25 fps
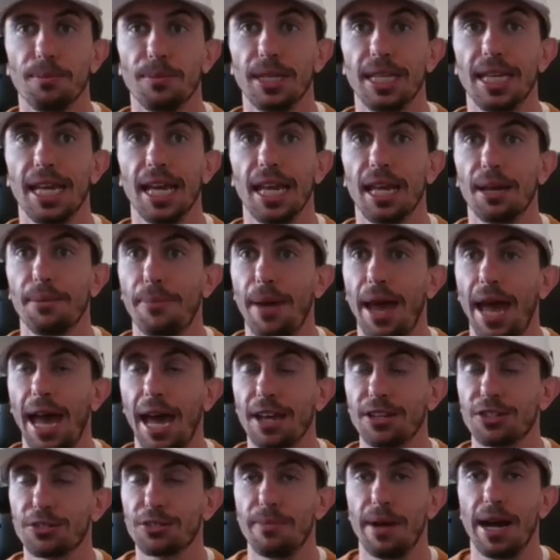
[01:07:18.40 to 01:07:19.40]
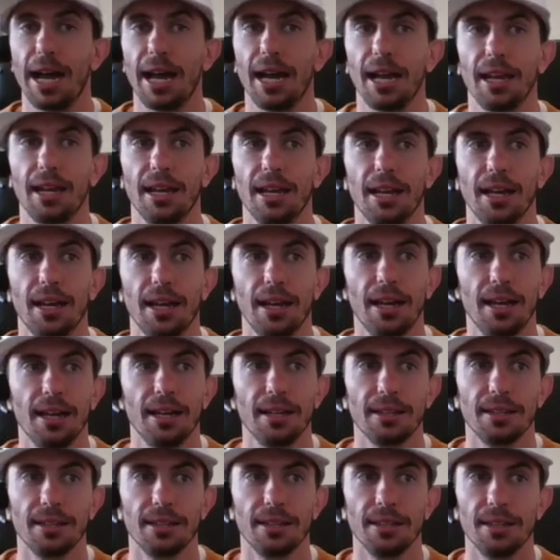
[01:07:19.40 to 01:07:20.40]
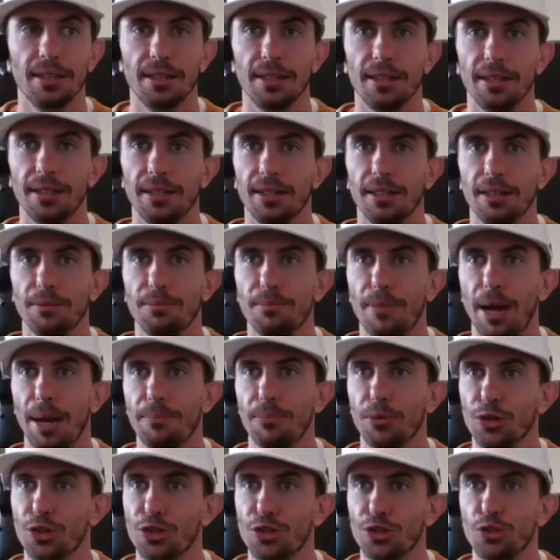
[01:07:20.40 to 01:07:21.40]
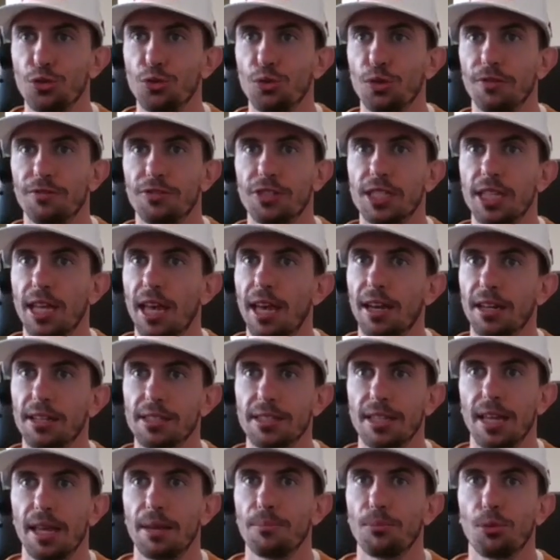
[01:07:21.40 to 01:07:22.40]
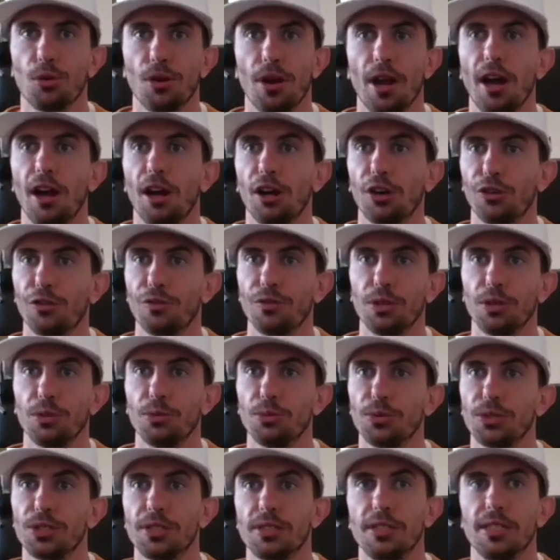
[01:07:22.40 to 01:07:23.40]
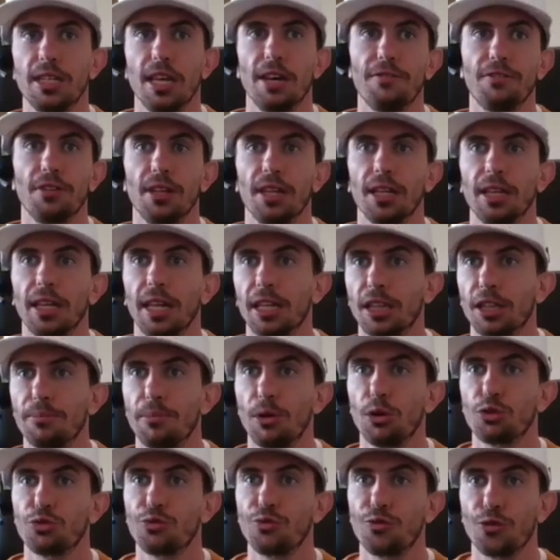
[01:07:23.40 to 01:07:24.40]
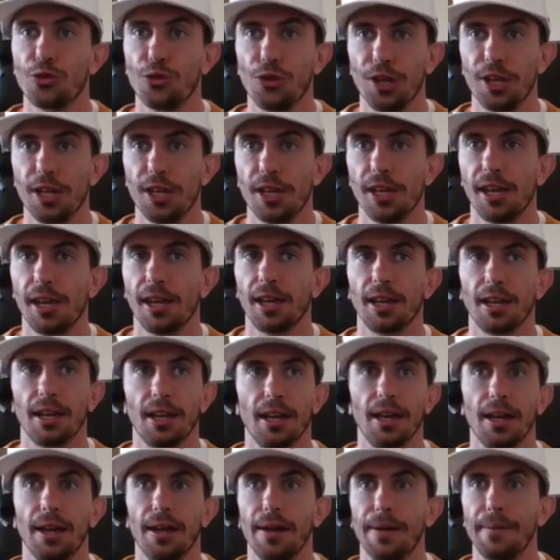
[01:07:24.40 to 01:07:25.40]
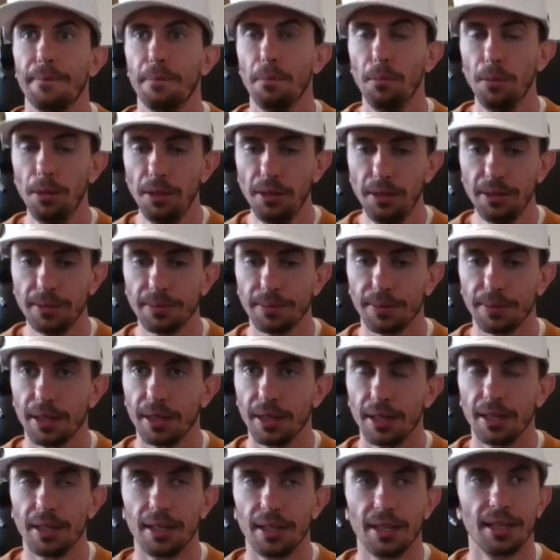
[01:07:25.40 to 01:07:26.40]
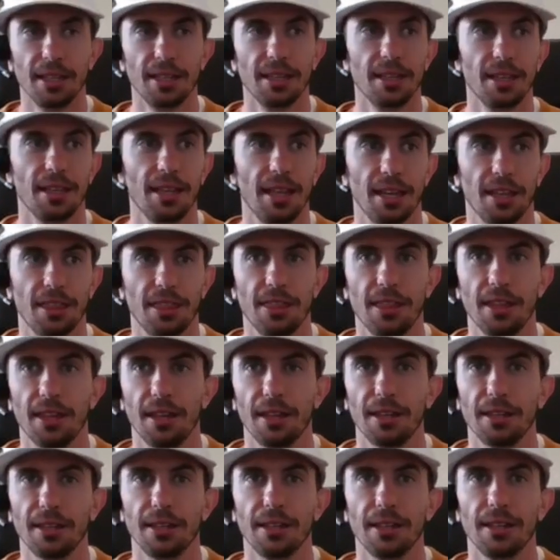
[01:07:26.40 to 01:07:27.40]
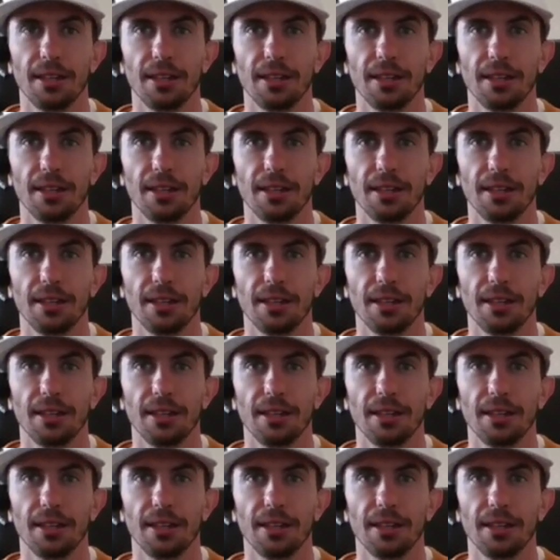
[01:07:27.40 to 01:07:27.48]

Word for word: getting past my, uh, my pursuit of sex and pornography was definitely like the most freeing, uh, like the,